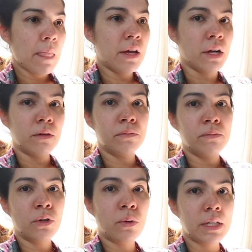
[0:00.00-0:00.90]
you know,
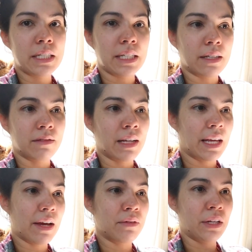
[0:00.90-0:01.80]
quarantine.
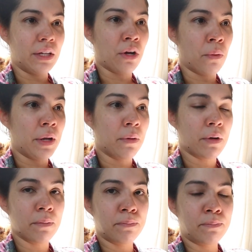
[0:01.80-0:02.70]
Can't really go
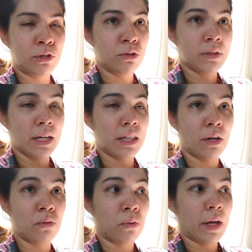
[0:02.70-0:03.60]
anywhere and choose
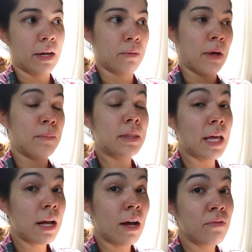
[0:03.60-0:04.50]
anything cool anyway. But
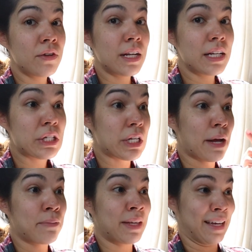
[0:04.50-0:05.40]
thank God for the
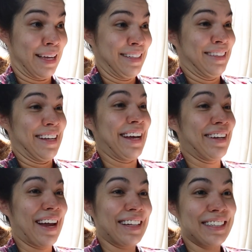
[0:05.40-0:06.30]
internet because I
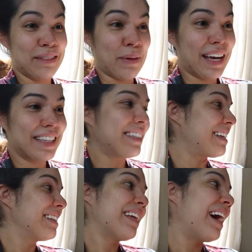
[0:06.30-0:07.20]
can at least buy
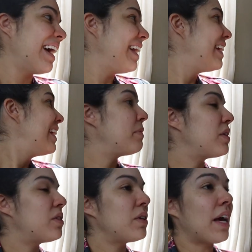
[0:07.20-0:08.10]
things online.
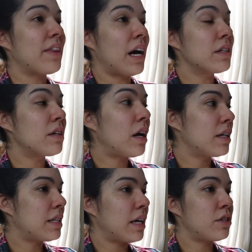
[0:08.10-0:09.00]
So yeah, that's
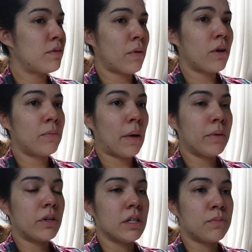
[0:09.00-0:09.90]
all done. Tomorrow
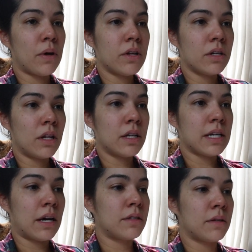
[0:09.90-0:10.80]
probably go to his
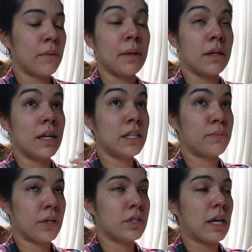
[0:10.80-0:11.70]
brother-in-law's house. I mean,
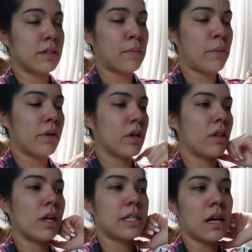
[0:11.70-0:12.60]
his brother's house, my
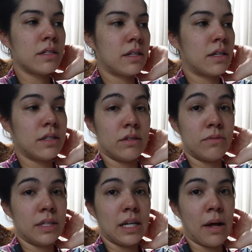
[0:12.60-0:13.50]
brother-in-law's house because
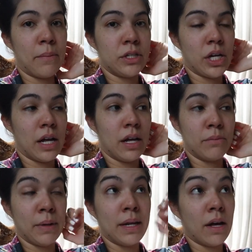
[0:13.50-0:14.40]
there's really not much
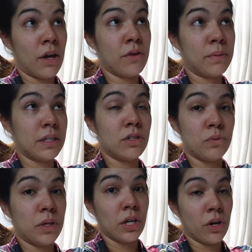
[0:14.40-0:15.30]
many other
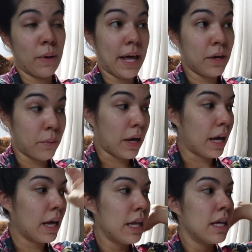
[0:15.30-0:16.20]
places can go
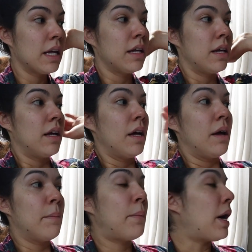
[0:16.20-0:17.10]
anyway.
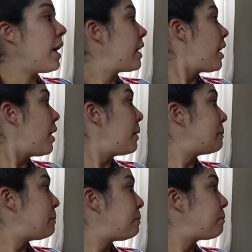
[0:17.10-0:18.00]
But
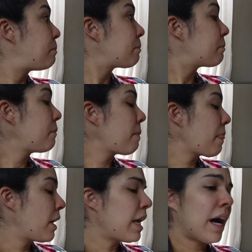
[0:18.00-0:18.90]
um
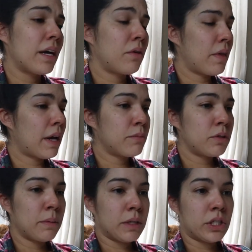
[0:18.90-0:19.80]
yeah, I don't think I'm
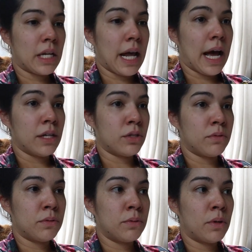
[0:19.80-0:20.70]
doing much today. I
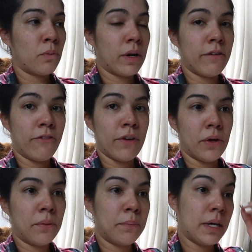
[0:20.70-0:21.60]
do want to
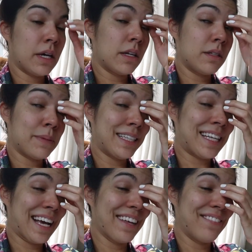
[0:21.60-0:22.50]
film because my
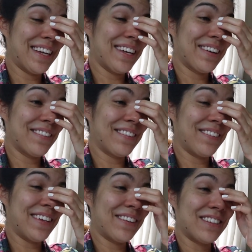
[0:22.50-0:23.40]
second video of
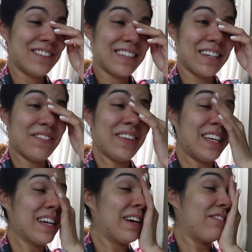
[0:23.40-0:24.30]
the week, which is going to
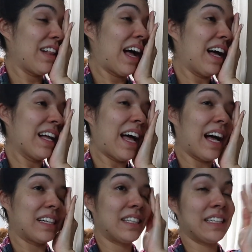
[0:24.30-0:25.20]
be a vlog,
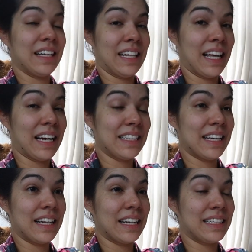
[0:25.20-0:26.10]
actually, like I
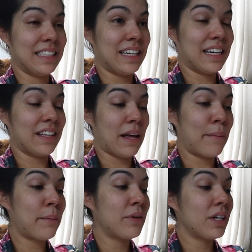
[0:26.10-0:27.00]
said, got deleted on
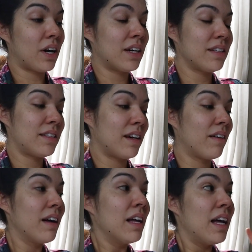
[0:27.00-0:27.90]
that memory card.
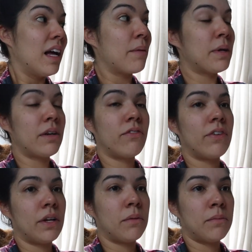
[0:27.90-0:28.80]
So I'm going to
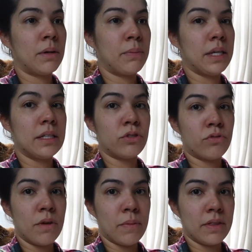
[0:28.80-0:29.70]
film P's
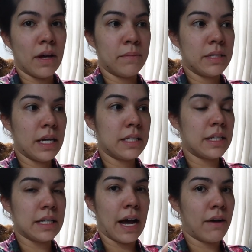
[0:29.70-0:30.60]
three month update
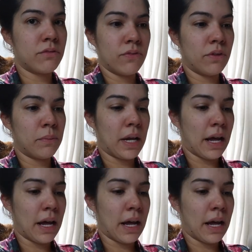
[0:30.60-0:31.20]
since I have to film it